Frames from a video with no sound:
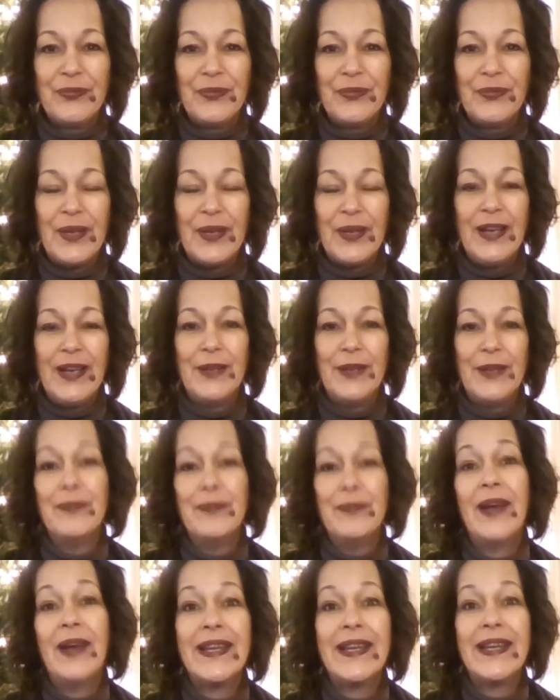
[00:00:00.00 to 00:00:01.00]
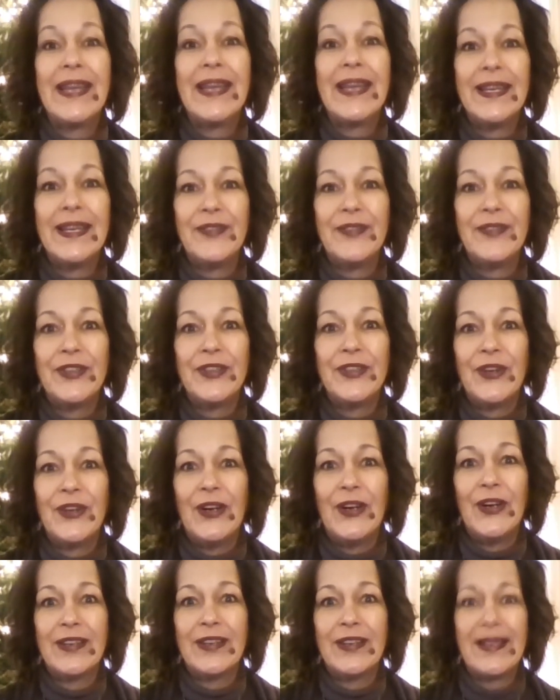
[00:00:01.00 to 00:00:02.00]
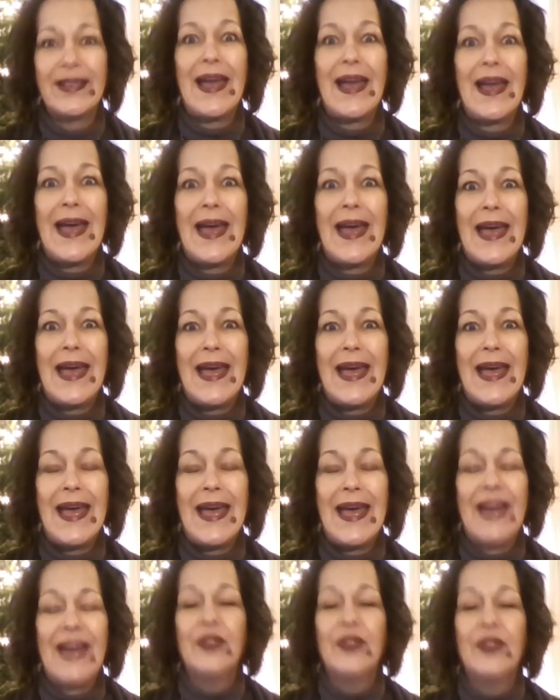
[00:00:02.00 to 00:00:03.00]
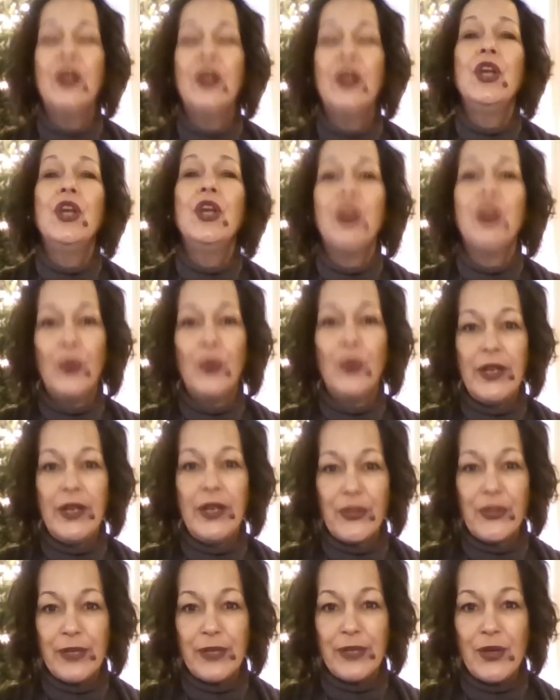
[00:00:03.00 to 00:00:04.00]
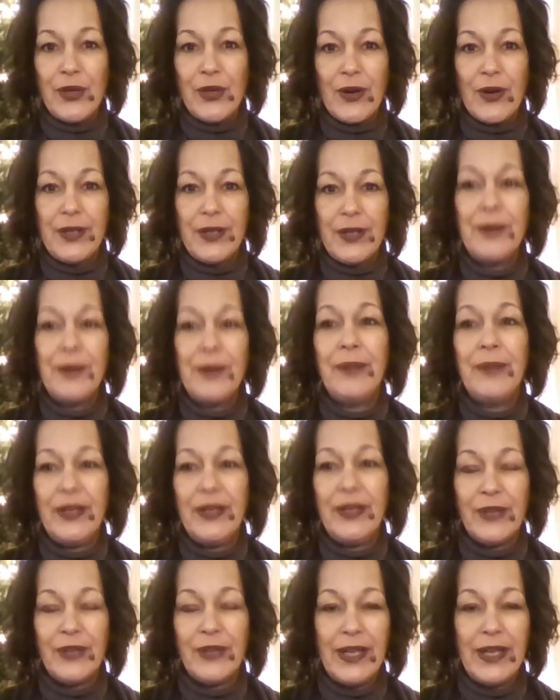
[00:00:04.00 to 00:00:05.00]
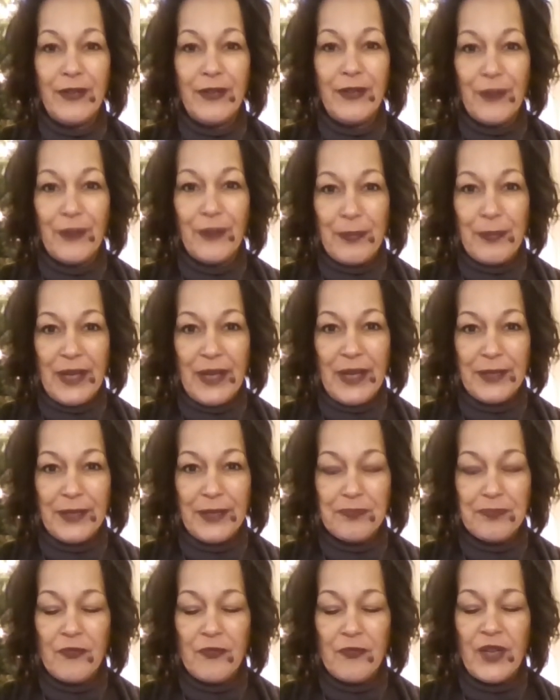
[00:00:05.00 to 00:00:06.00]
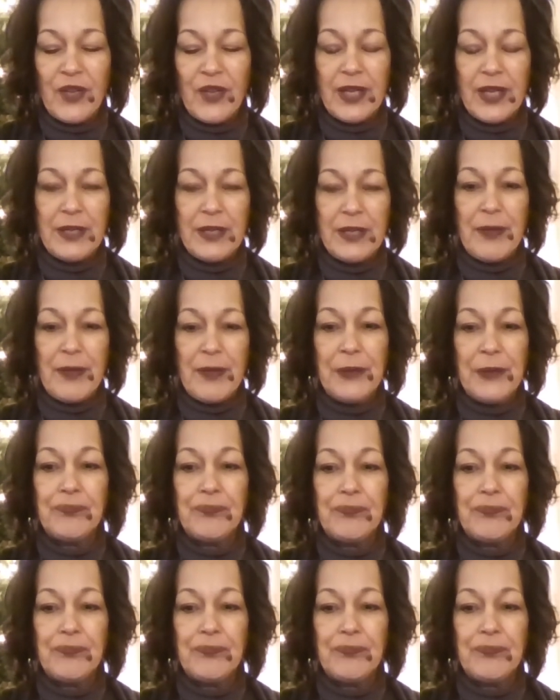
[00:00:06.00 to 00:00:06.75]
I can't even talk. You'll win a 3-card mini reading from me via email.